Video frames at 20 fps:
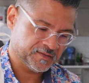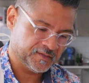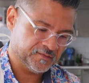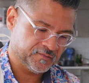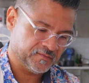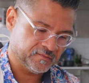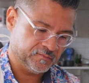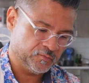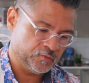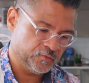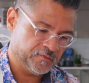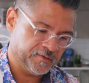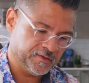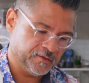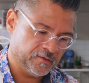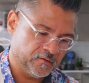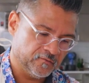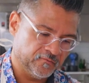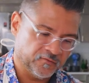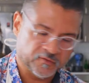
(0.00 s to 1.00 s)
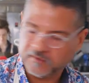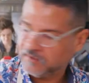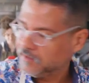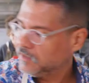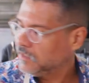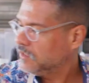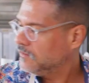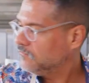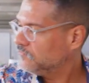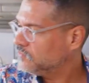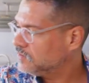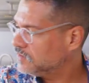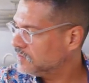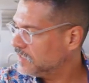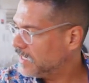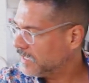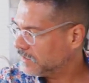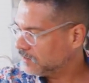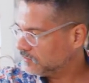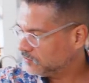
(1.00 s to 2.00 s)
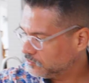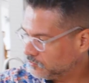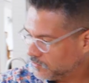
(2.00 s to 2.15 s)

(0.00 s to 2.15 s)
just kind of smooth it over. If you need to add a